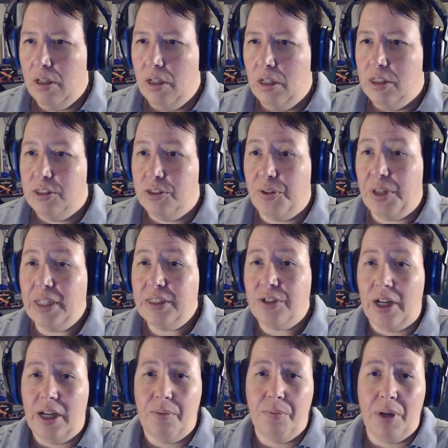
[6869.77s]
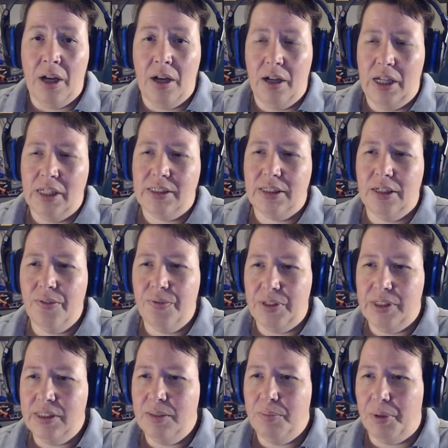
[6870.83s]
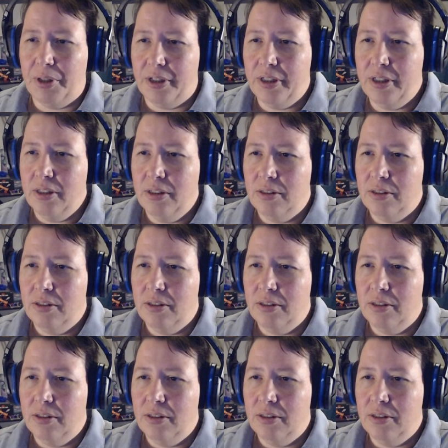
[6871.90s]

So that's great. And Seraph is the bard,